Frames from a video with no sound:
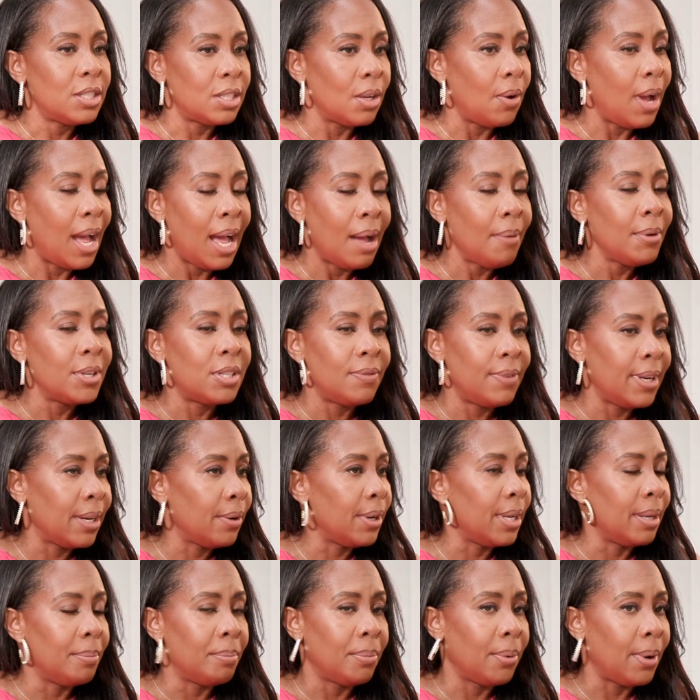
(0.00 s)
So I was
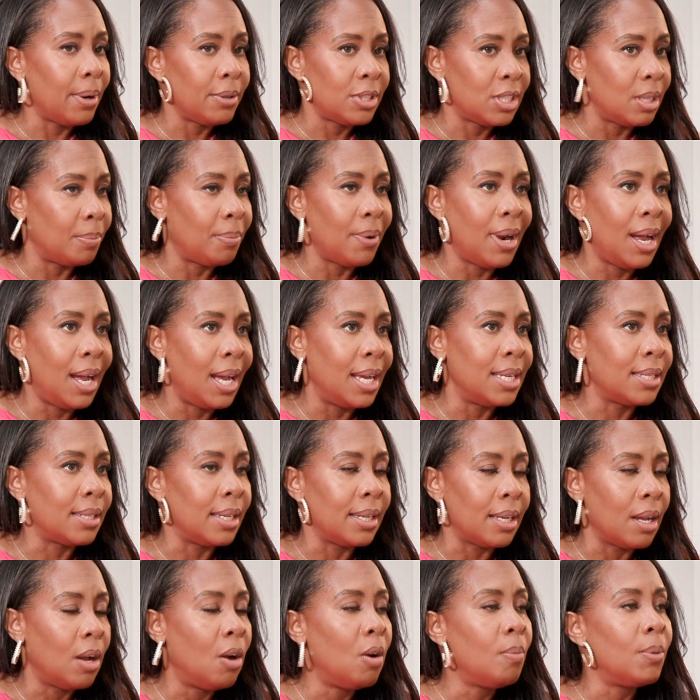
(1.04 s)
very surprised,
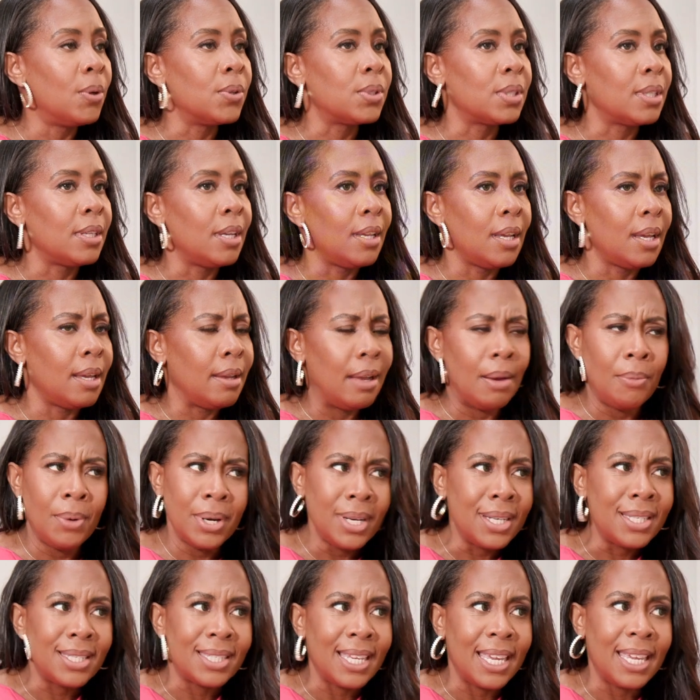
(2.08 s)
like almost, I
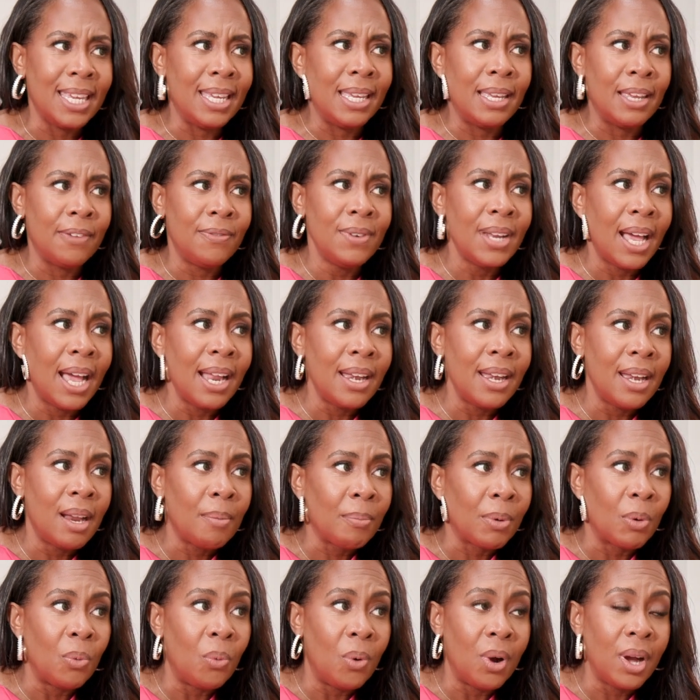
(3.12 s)
wanted to say, if not
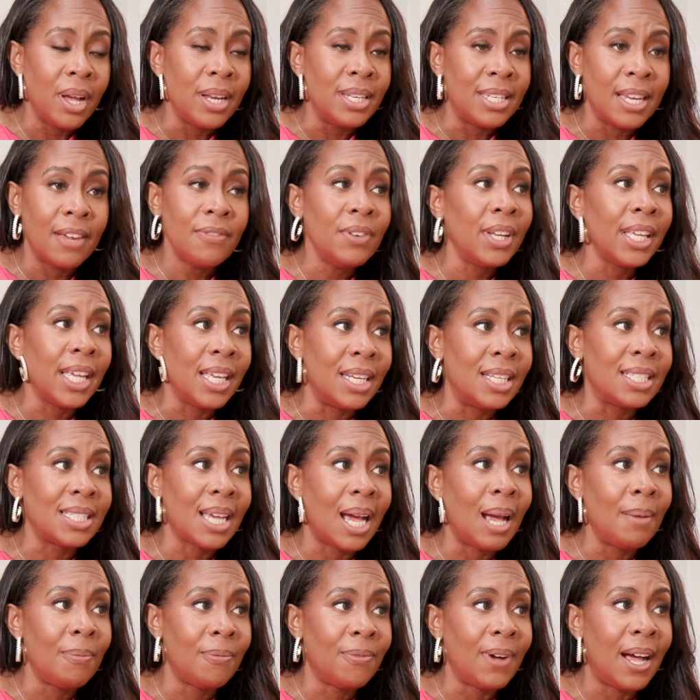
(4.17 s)
number one, definitely in the
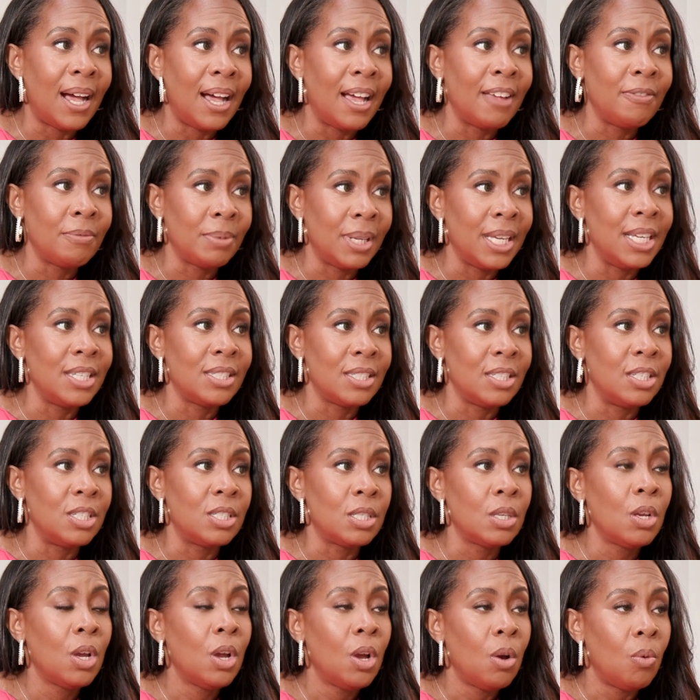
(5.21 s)
top 5
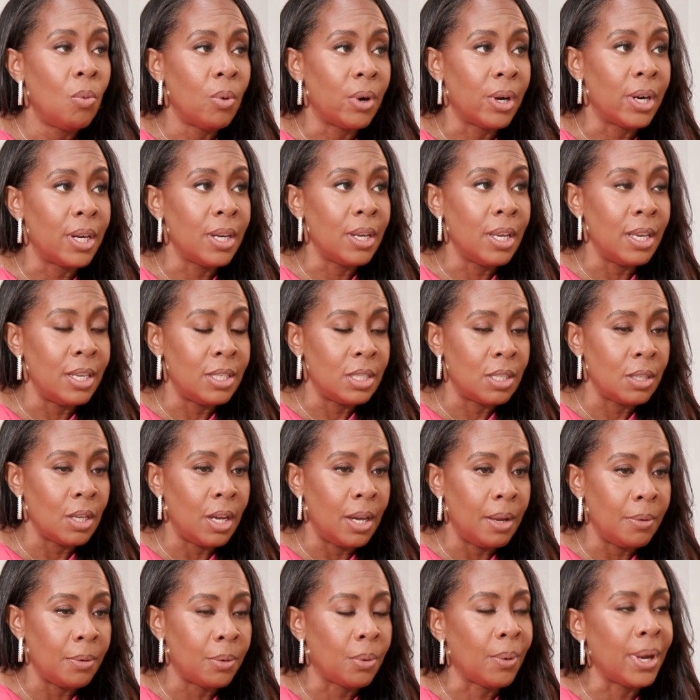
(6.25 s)
places where it's
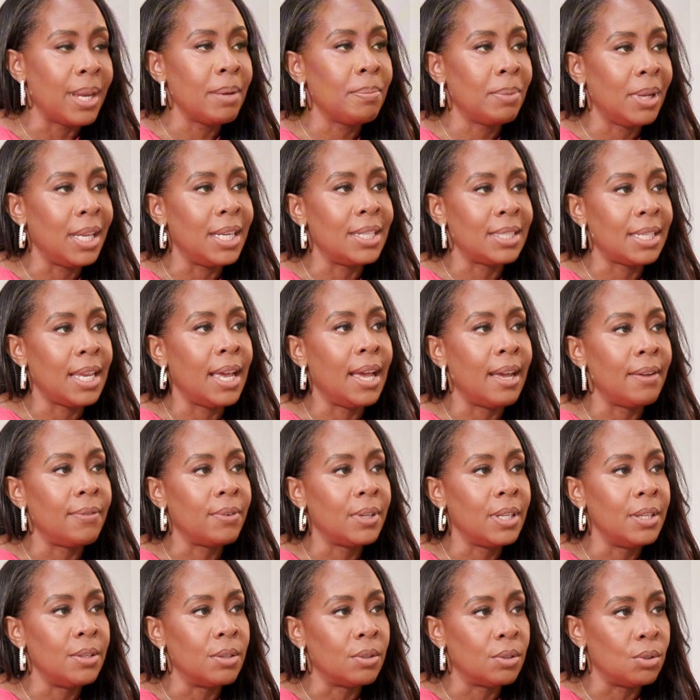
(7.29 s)
a great place to have
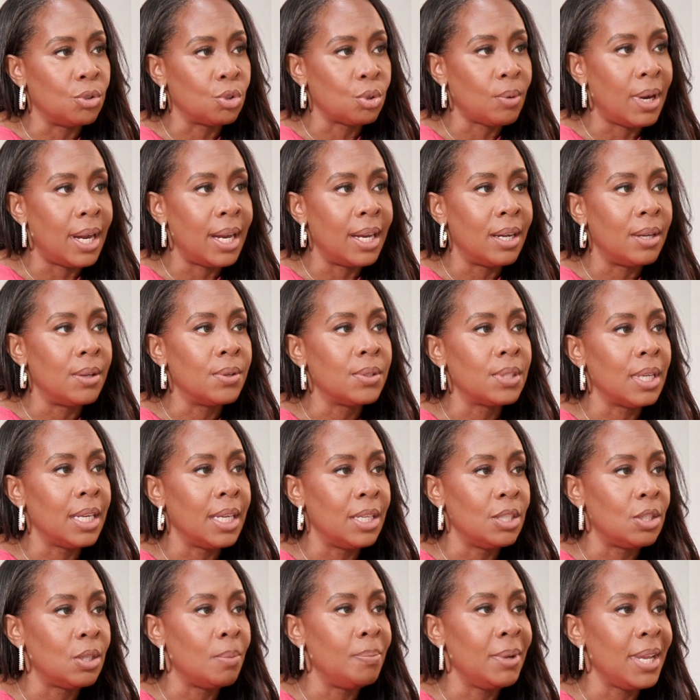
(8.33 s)
clinical trials and
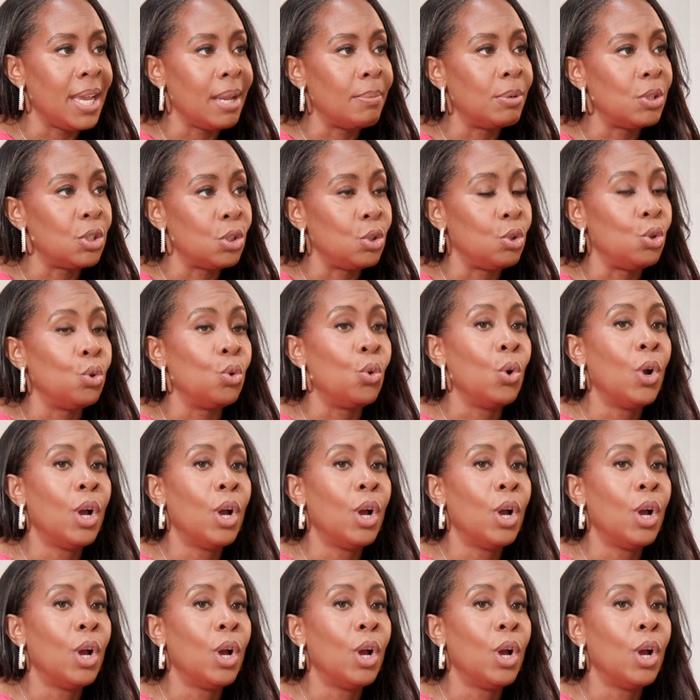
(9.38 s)
to be able to.